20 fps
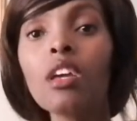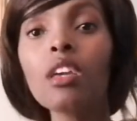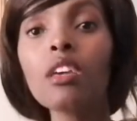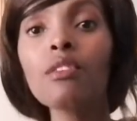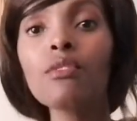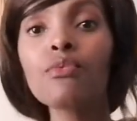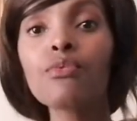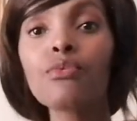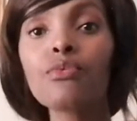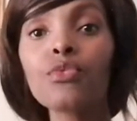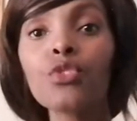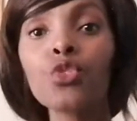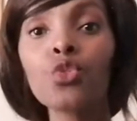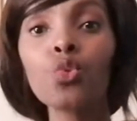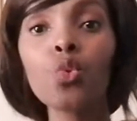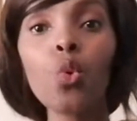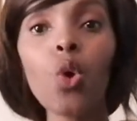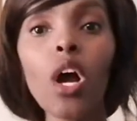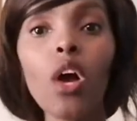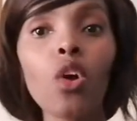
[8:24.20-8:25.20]
If
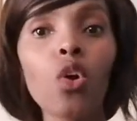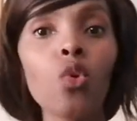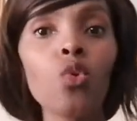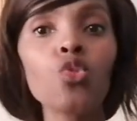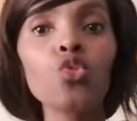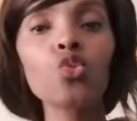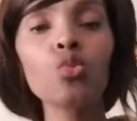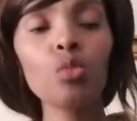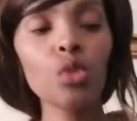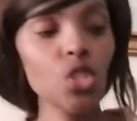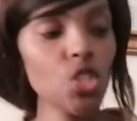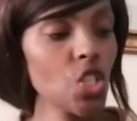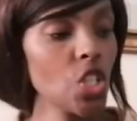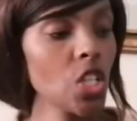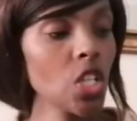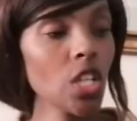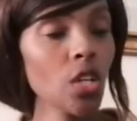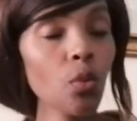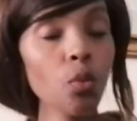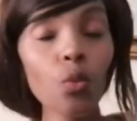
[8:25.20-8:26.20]
you are going to be
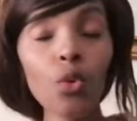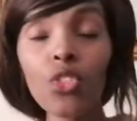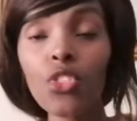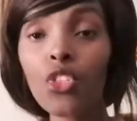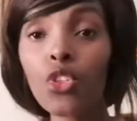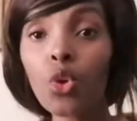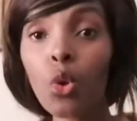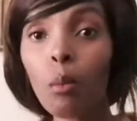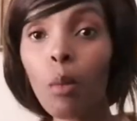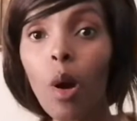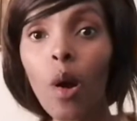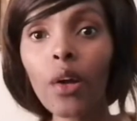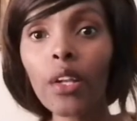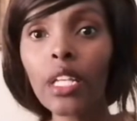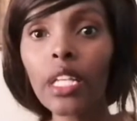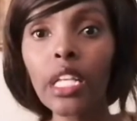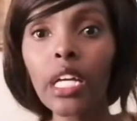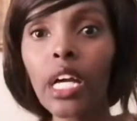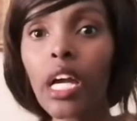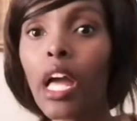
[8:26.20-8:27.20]
chilling with your
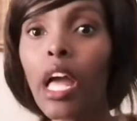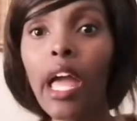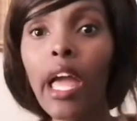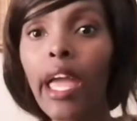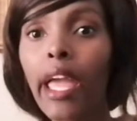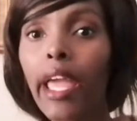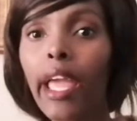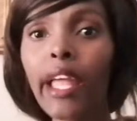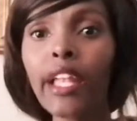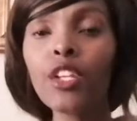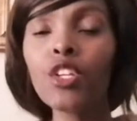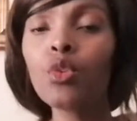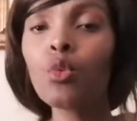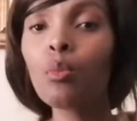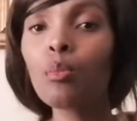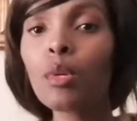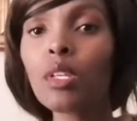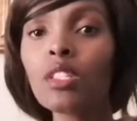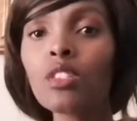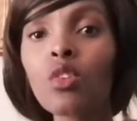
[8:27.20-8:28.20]
partner and you're
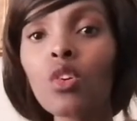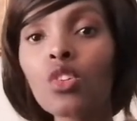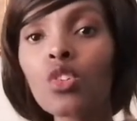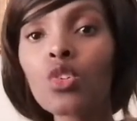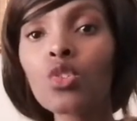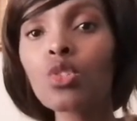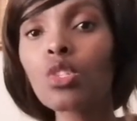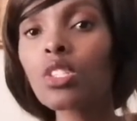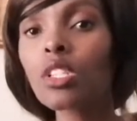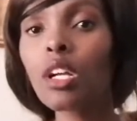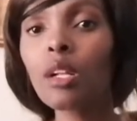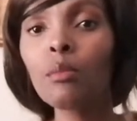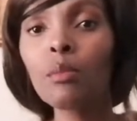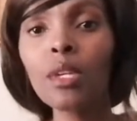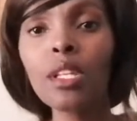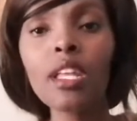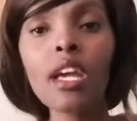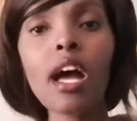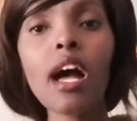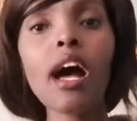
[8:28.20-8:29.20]
busy on your social
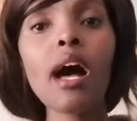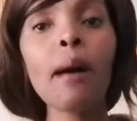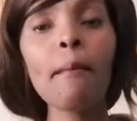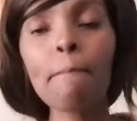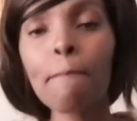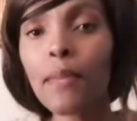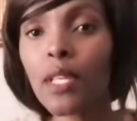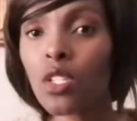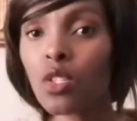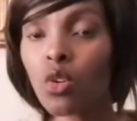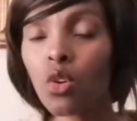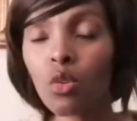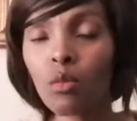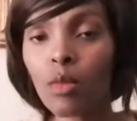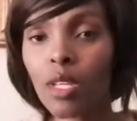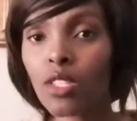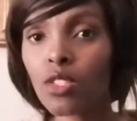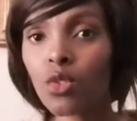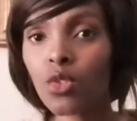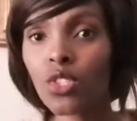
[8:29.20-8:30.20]
media, I'm busy on
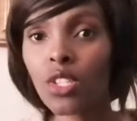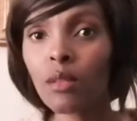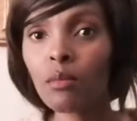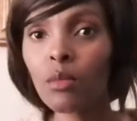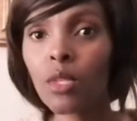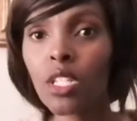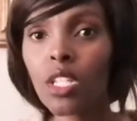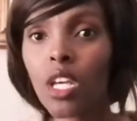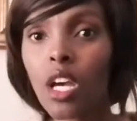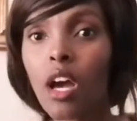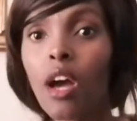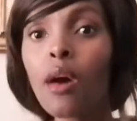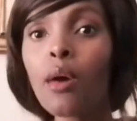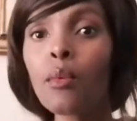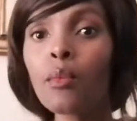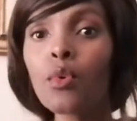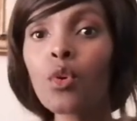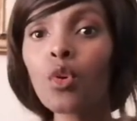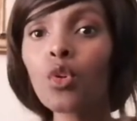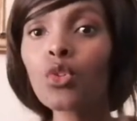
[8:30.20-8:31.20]
my social media,
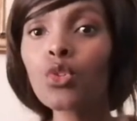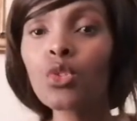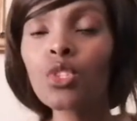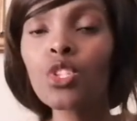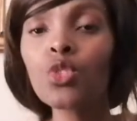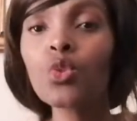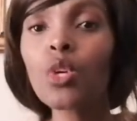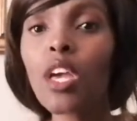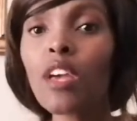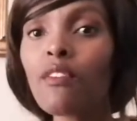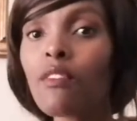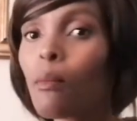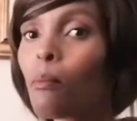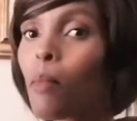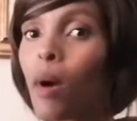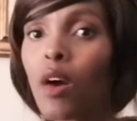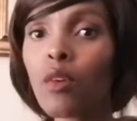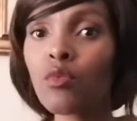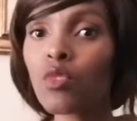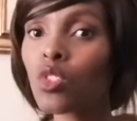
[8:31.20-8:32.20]
we also need to have a
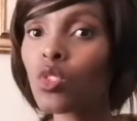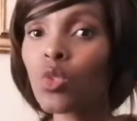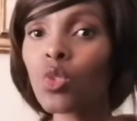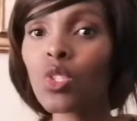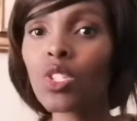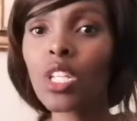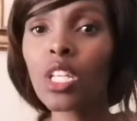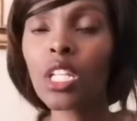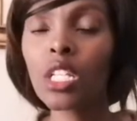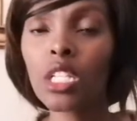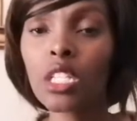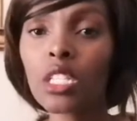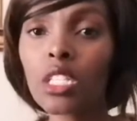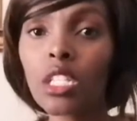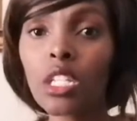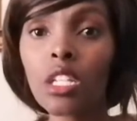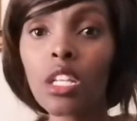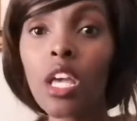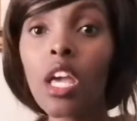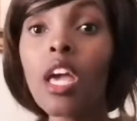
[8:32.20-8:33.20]
boundary to say,
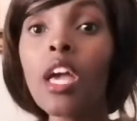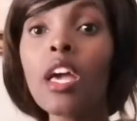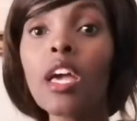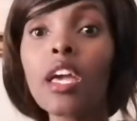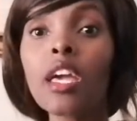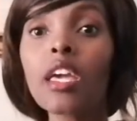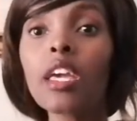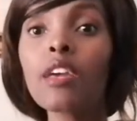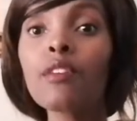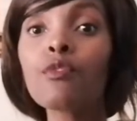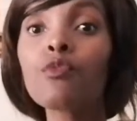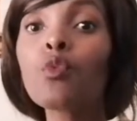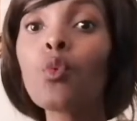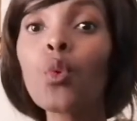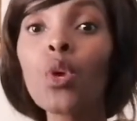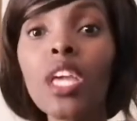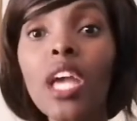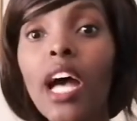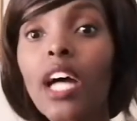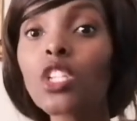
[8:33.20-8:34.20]
listen, if
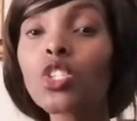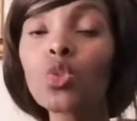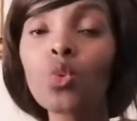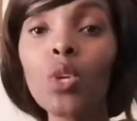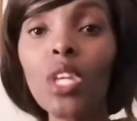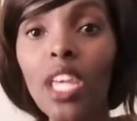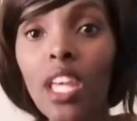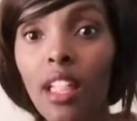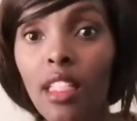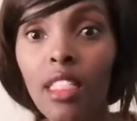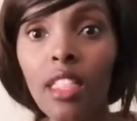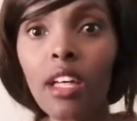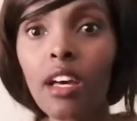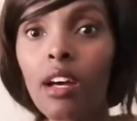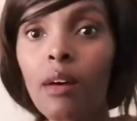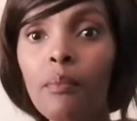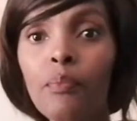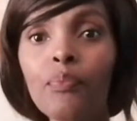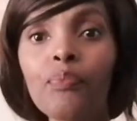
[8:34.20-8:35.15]
we are together,